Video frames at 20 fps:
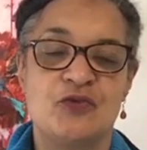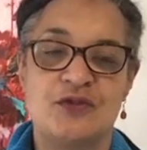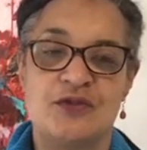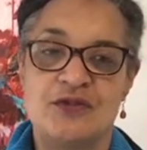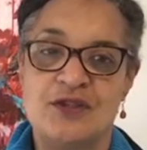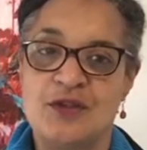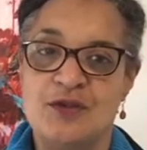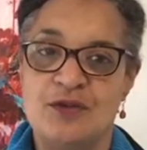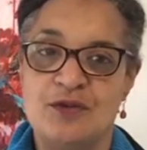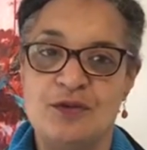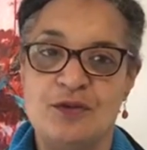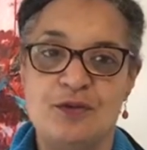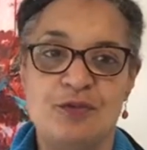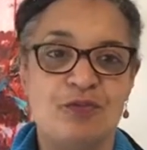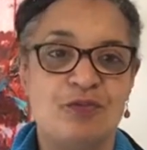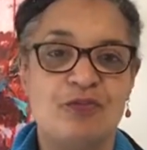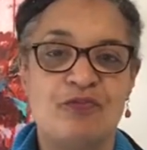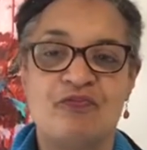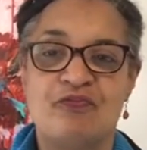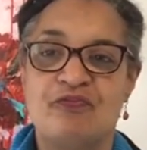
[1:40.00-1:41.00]
to
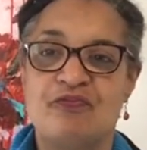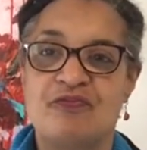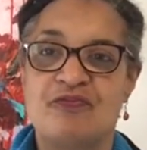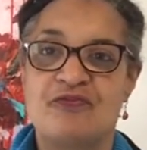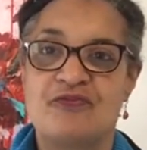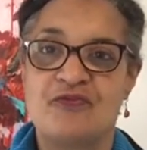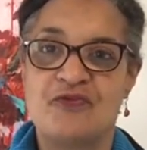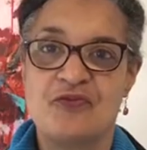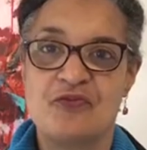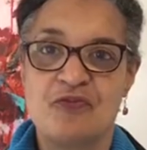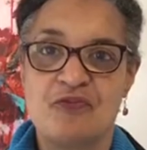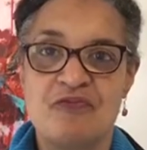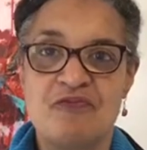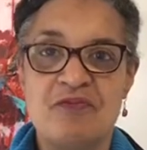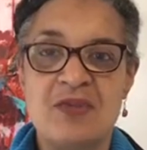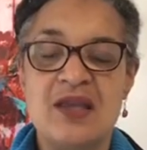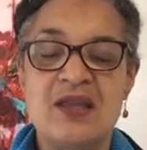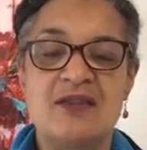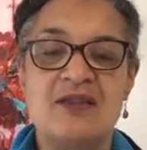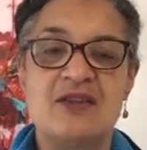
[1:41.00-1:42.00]

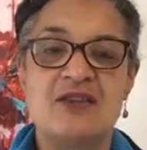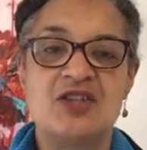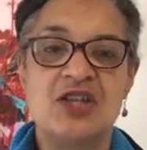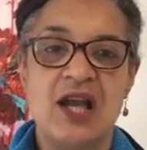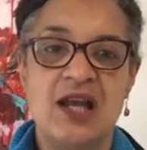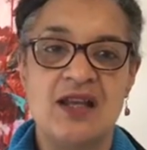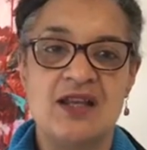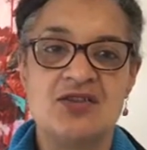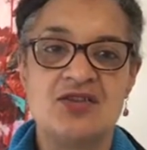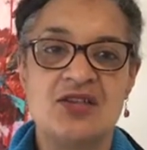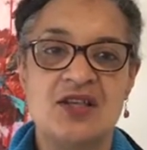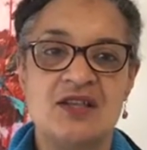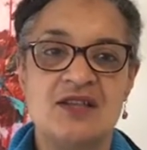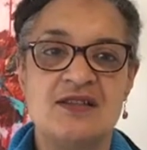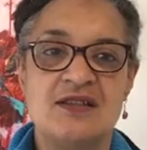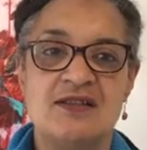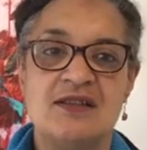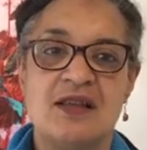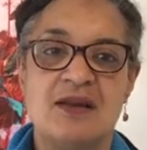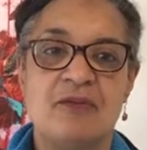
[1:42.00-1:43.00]
meet the
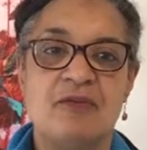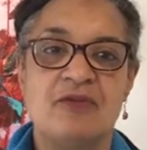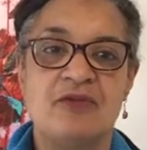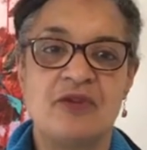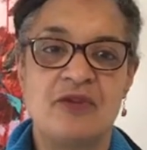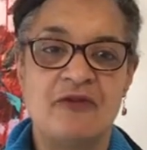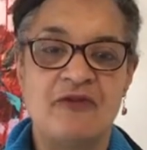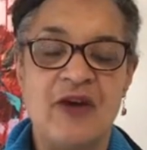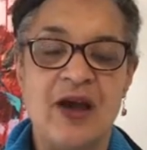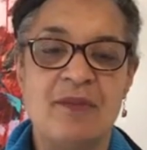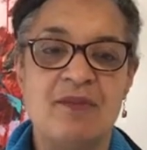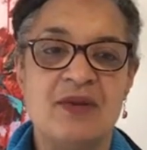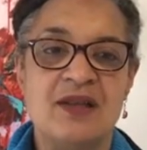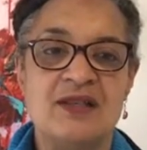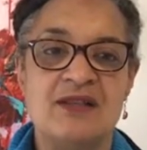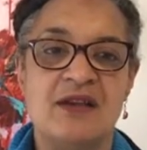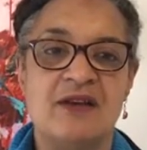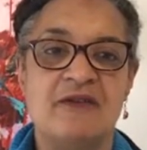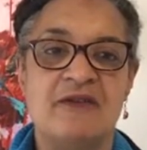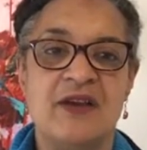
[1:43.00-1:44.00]
challenges that the
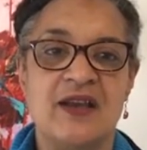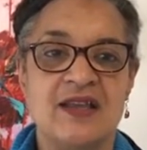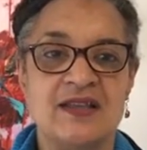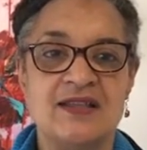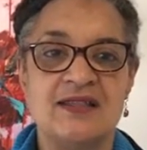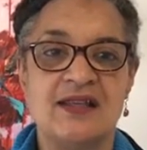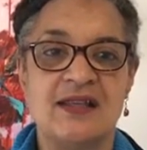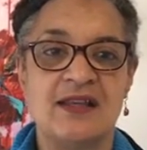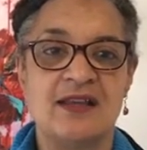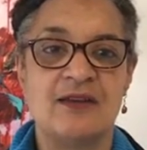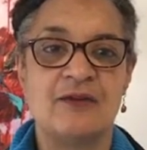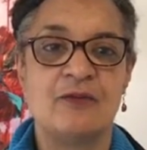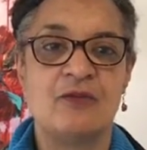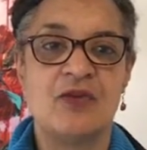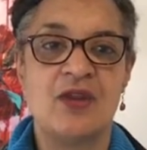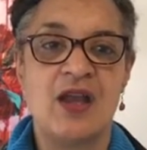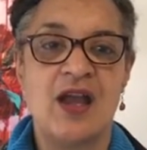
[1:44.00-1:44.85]
families are facing.